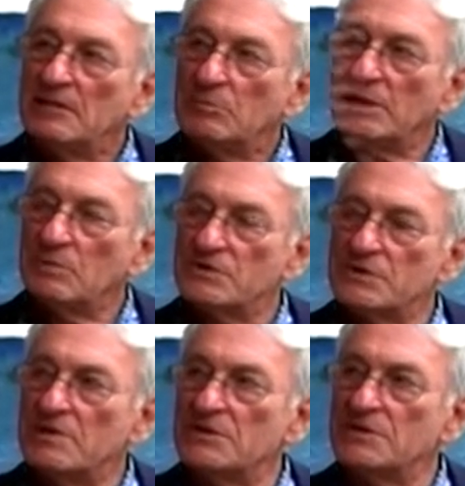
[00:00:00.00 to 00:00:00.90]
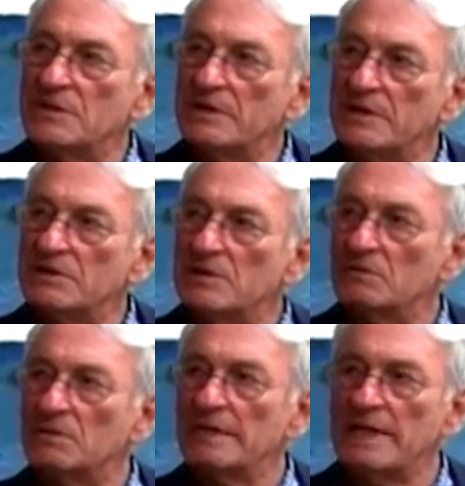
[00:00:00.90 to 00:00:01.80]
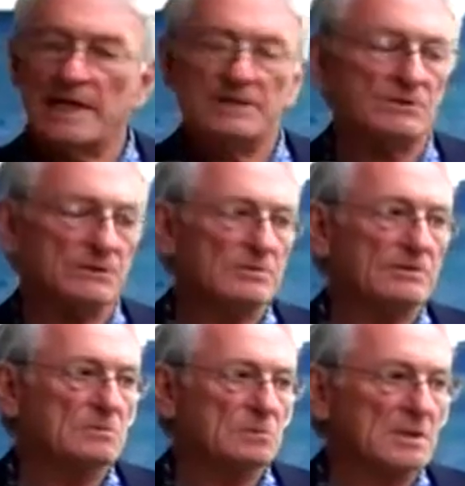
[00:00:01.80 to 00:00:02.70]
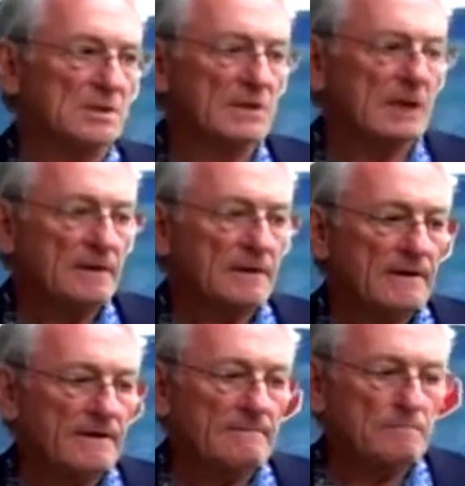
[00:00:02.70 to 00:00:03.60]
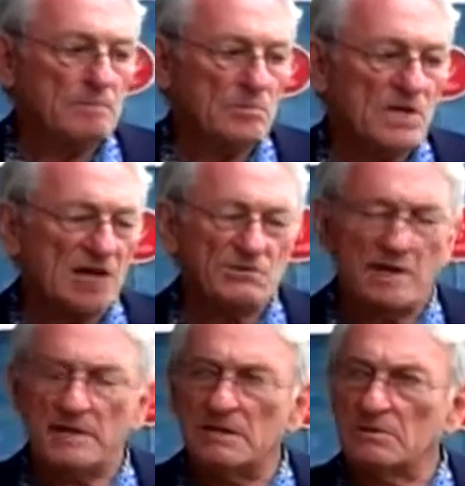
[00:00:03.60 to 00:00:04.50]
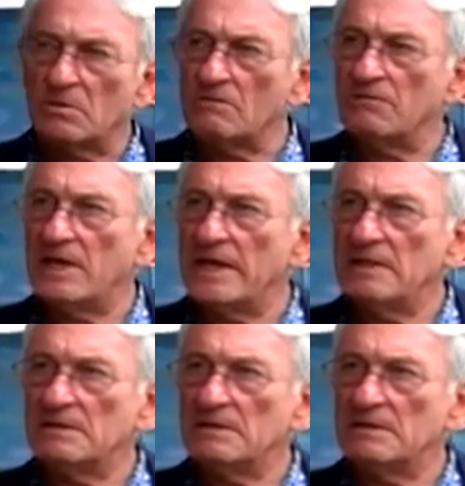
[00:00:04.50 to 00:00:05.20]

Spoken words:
But it was in a series that really had to do with not trying to glorify